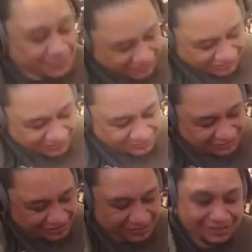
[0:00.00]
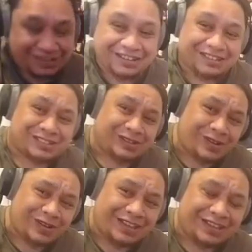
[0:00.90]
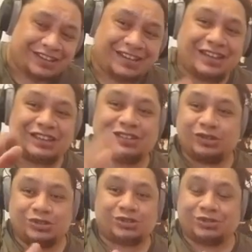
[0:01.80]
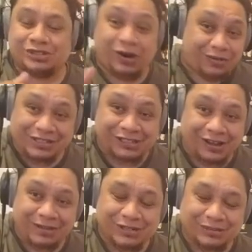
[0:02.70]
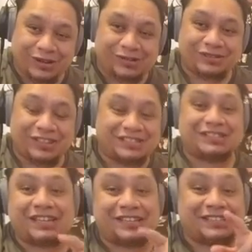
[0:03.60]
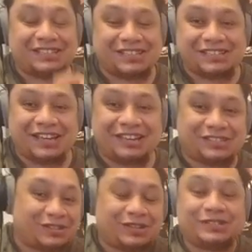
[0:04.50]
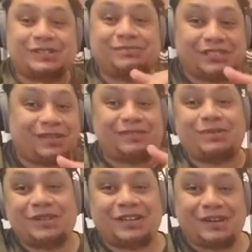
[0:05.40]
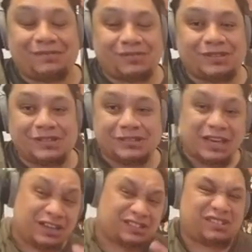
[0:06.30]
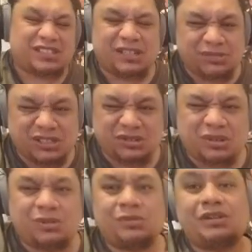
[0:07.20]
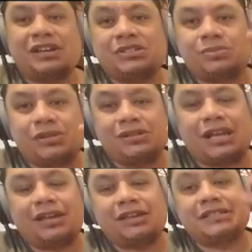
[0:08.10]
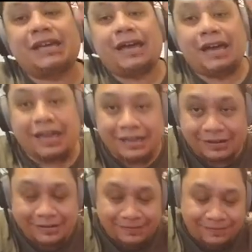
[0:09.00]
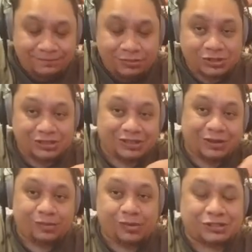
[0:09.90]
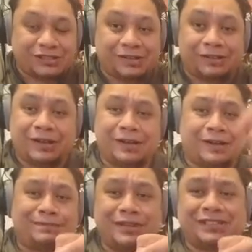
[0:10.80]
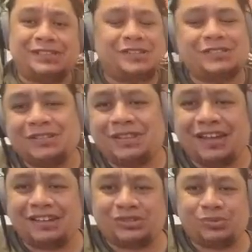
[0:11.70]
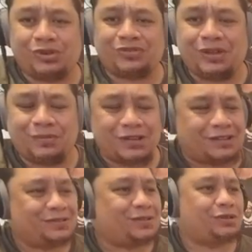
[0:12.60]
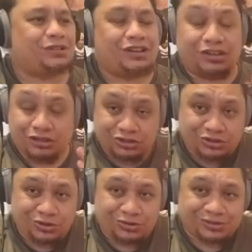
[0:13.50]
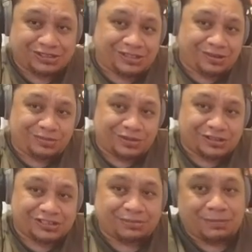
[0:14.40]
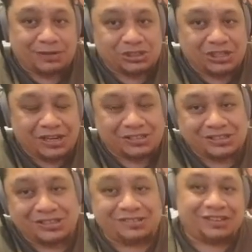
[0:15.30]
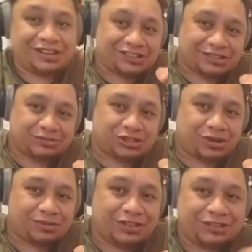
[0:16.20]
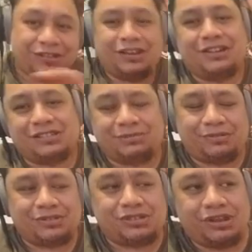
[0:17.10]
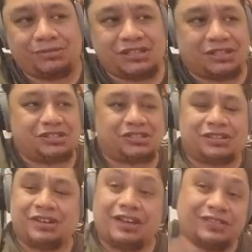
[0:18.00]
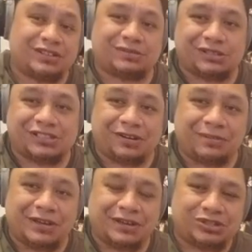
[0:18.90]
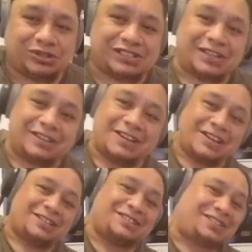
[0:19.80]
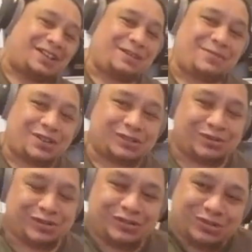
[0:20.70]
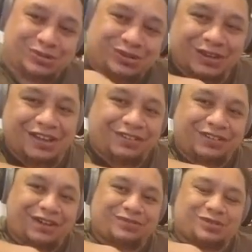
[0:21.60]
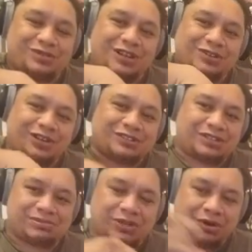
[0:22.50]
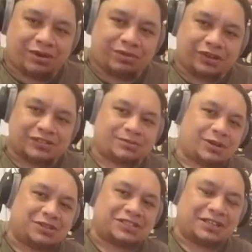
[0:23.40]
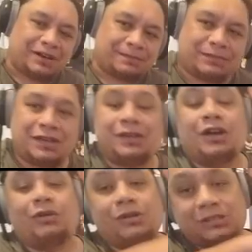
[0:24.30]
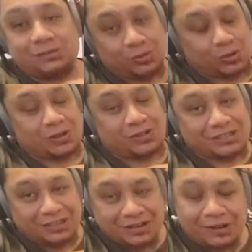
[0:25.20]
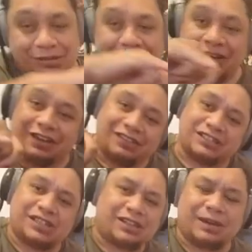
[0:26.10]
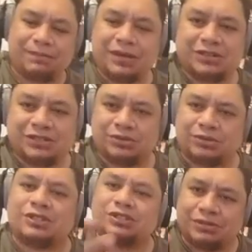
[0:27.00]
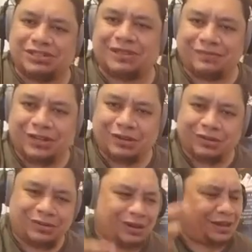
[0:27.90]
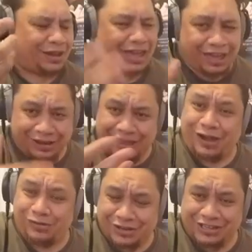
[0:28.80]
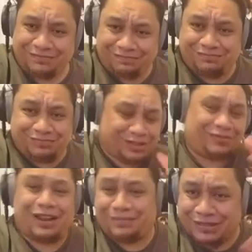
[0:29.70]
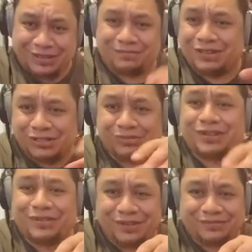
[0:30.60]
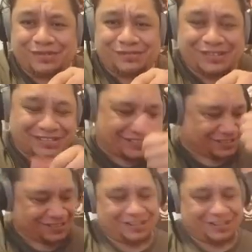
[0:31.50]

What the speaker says: KFC, it's not in usual common time as well. This is in a 6/8, so there's some stuff that we can cover in this. It's got a substitute chord as well as an inversion that walks down, a B section that has a riff that we can learn too. So we've got some arpeggiation, some strumming, some different time signature. This one's going to be interesting. Disclaimer as per usual, if you haven't already, you can subscribe. We've got some content up there, we've got some more content coming. They're starting to get better too in terms of the video and how we're developing them, because we're learning from this.